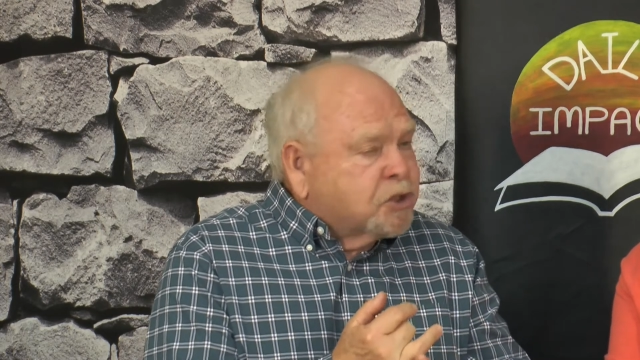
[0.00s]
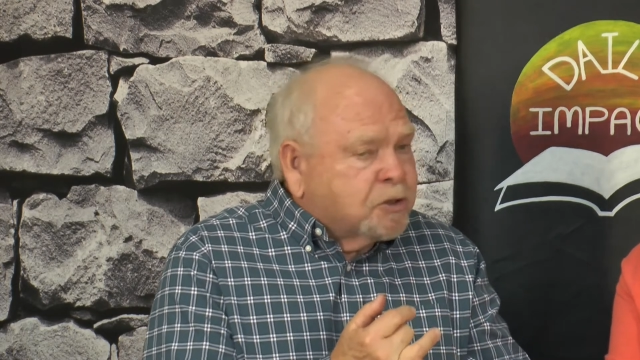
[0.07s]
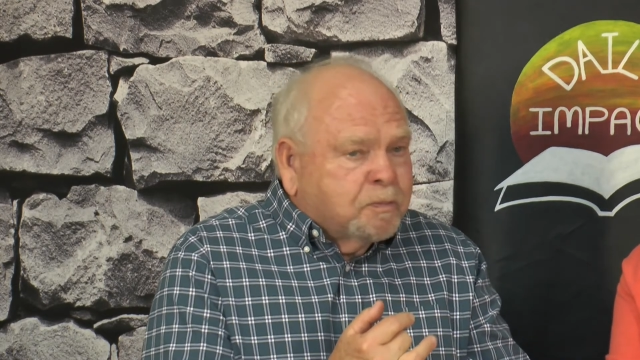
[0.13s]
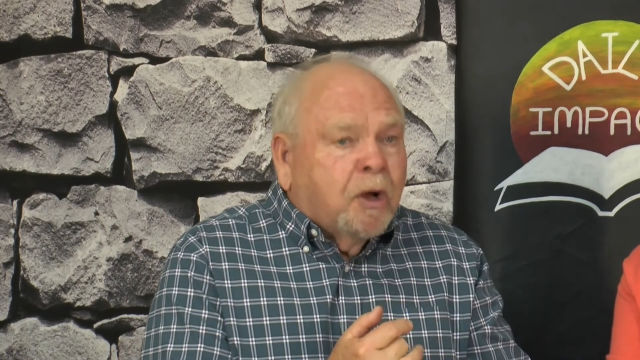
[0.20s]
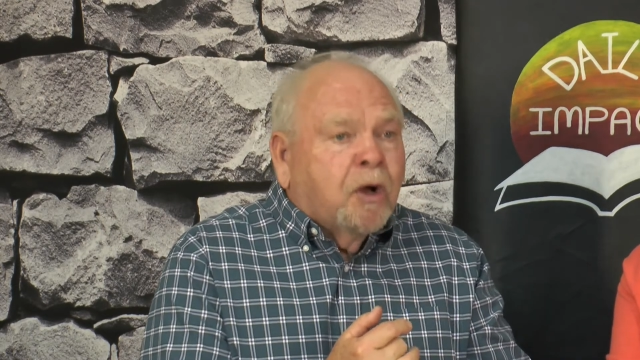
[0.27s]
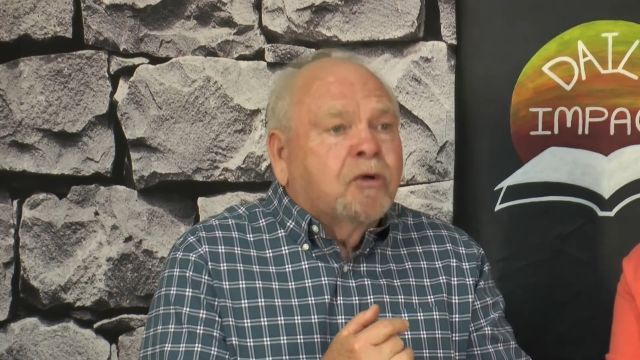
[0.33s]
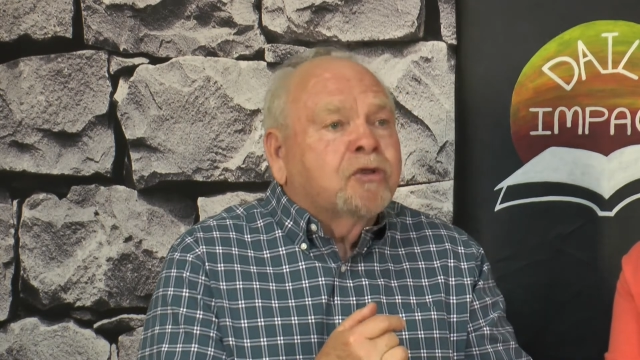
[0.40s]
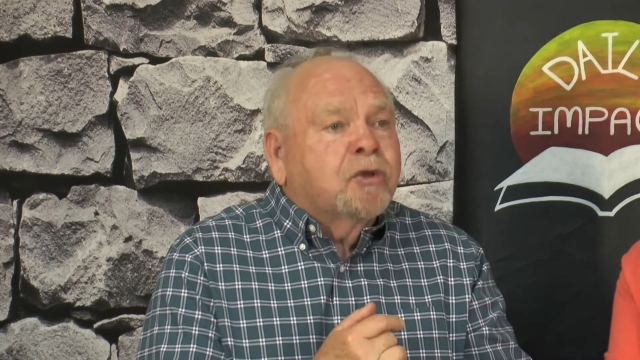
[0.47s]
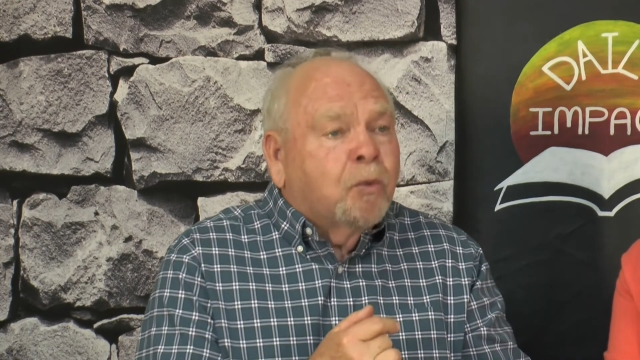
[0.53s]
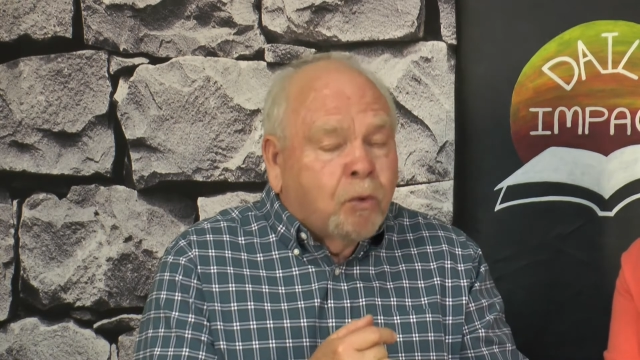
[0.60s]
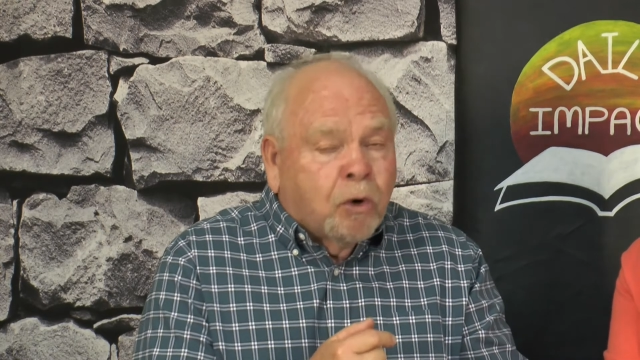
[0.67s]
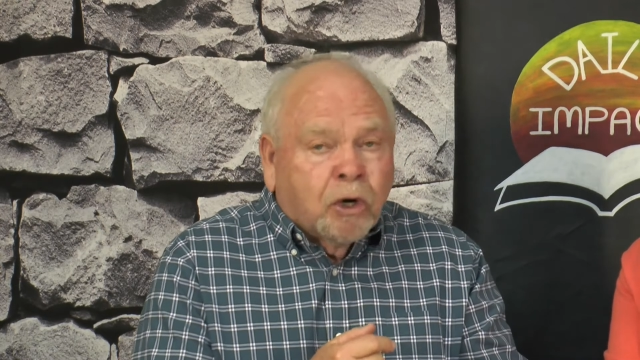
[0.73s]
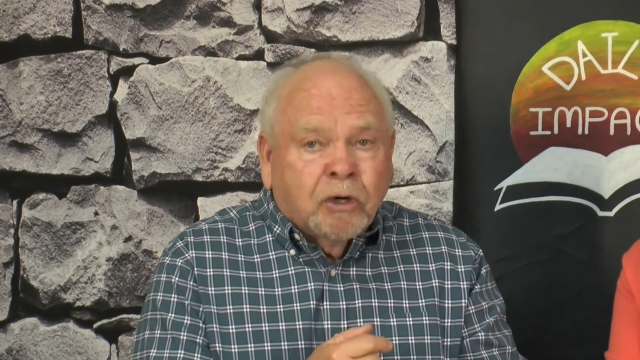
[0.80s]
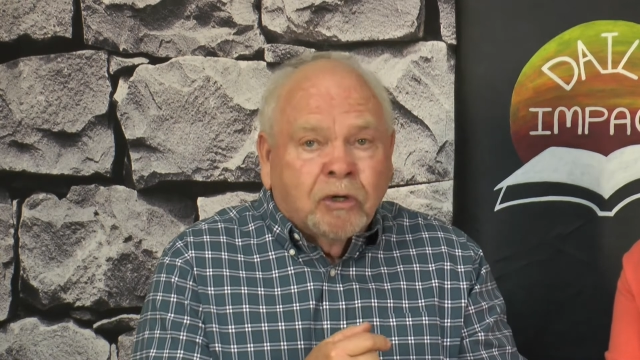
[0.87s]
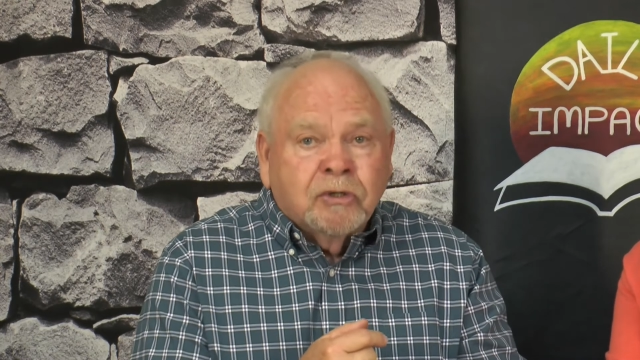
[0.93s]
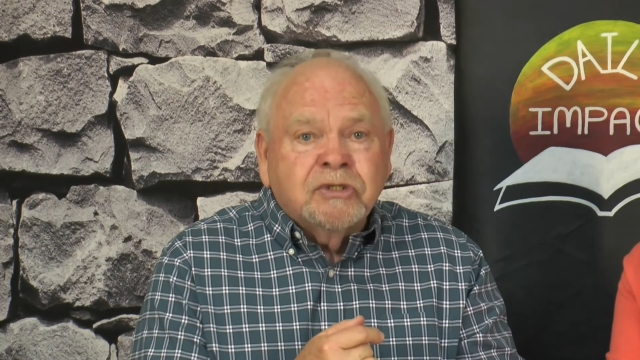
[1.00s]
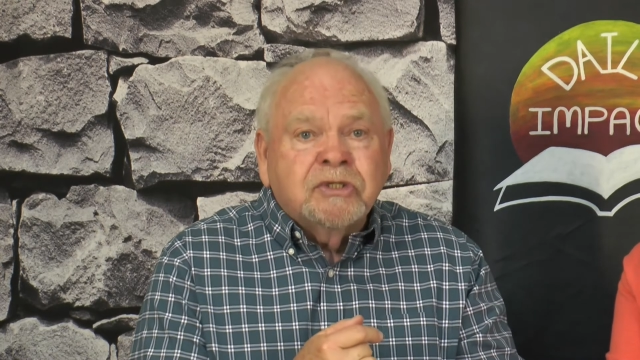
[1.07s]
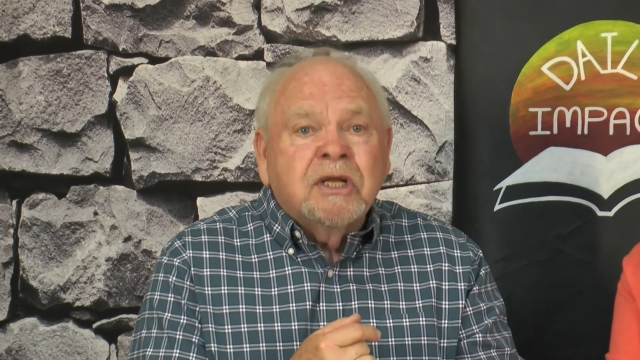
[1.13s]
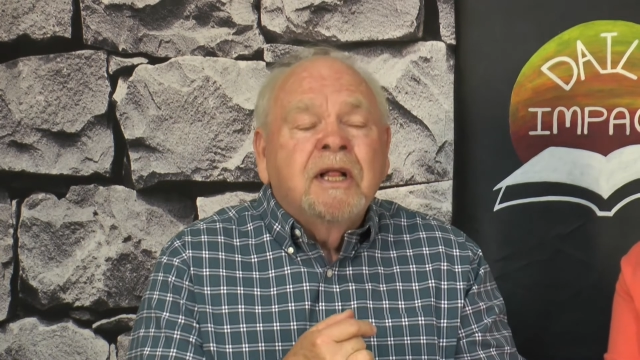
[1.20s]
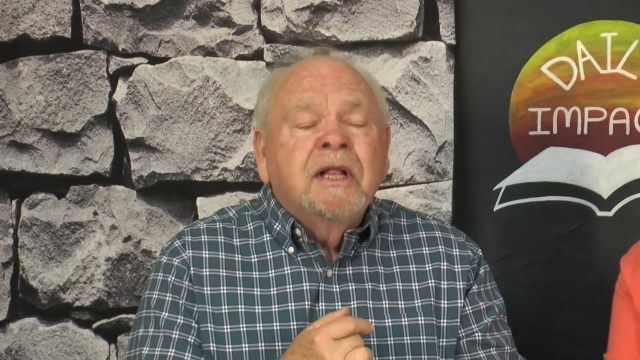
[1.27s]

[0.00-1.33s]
Amen. spoke the words. Amen.